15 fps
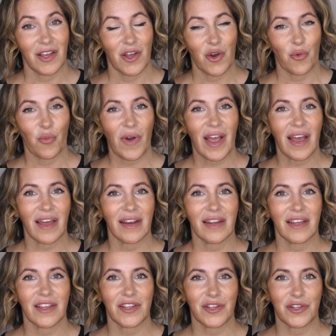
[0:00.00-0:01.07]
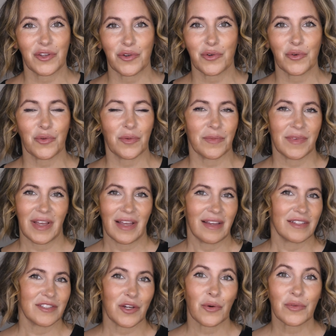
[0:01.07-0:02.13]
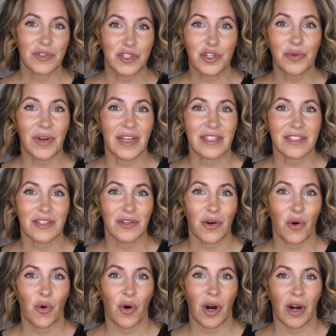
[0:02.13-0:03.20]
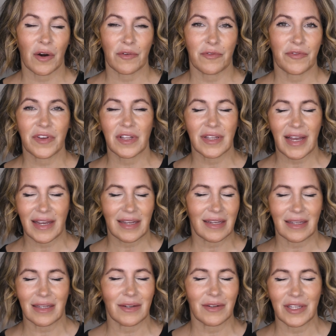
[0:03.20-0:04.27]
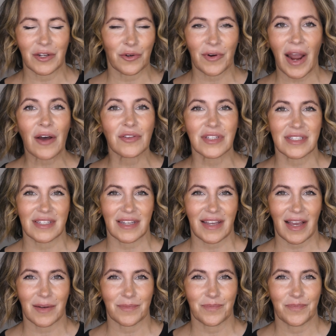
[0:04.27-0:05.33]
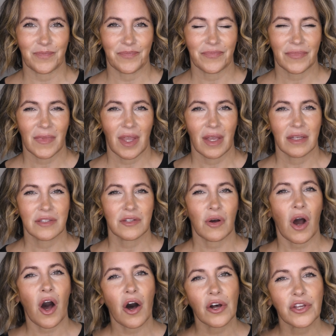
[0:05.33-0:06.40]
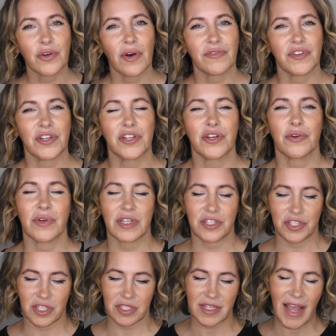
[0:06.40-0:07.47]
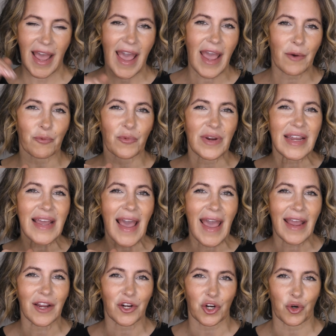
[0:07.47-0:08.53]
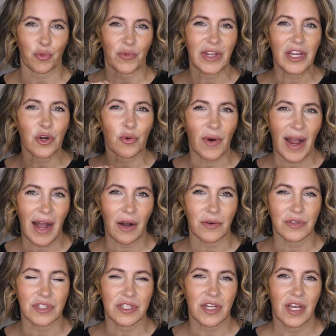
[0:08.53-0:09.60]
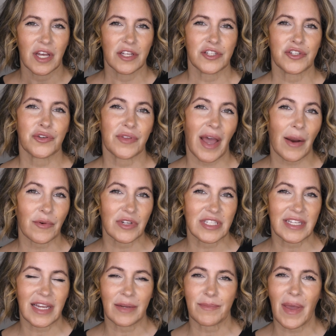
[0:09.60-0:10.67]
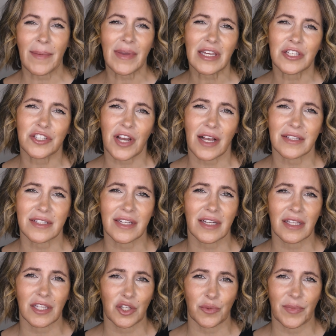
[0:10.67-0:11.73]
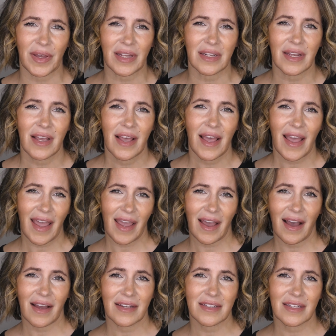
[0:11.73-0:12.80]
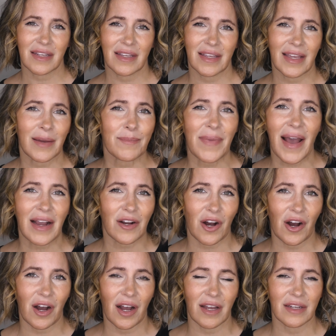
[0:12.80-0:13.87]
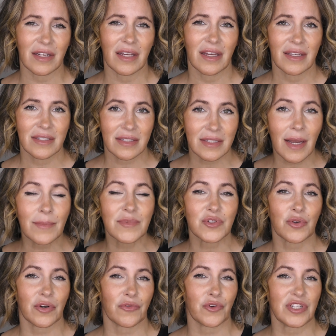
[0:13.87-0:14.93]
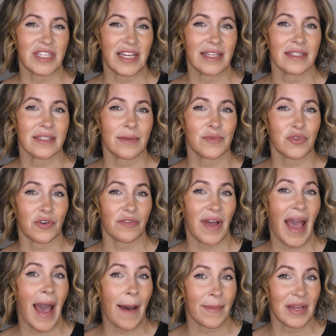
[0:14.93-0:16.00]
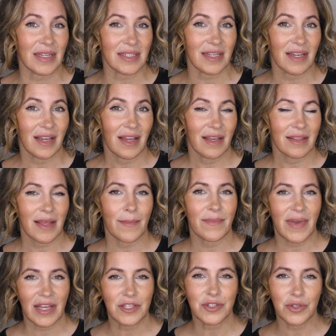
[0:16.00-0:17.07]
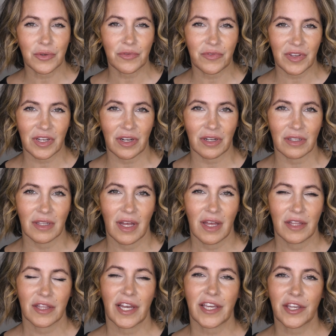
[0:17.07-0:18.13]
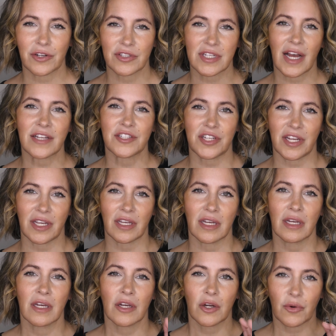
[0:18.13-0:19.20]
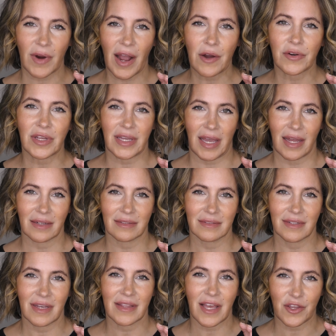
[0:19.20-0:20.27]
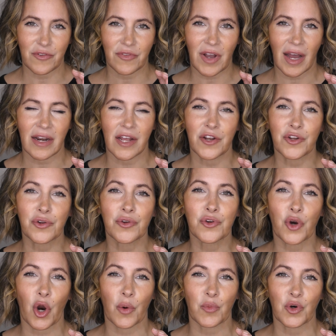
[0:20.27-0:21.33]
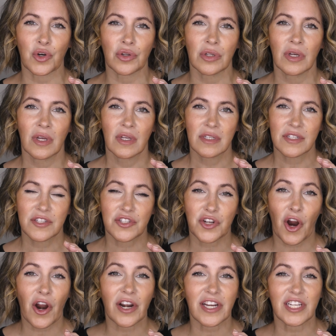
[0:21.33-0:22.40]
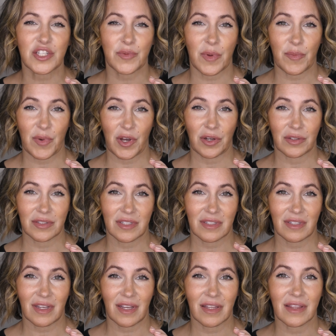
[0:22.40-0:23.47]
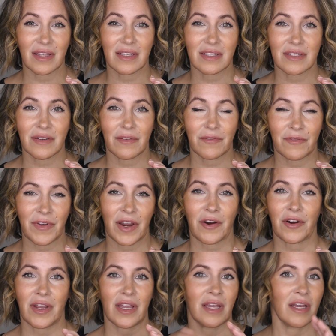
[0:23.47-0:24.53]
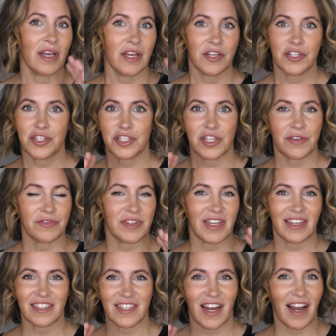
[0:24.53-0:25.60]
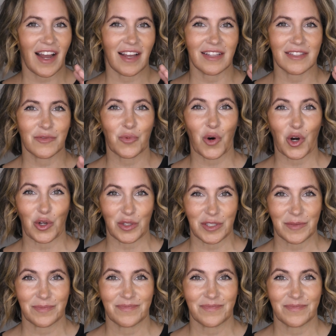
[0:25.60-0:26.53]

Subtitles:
when you don't do it or feel like you're groundless again. So all you have to do is just re-anchor, re-ground to that routine, maybe adjust it a little bit and get back on some sort of routine, some sort of habit that makes you feel like you're touching ground again and that you've got a new normal starting to be built in this very shifting tides world.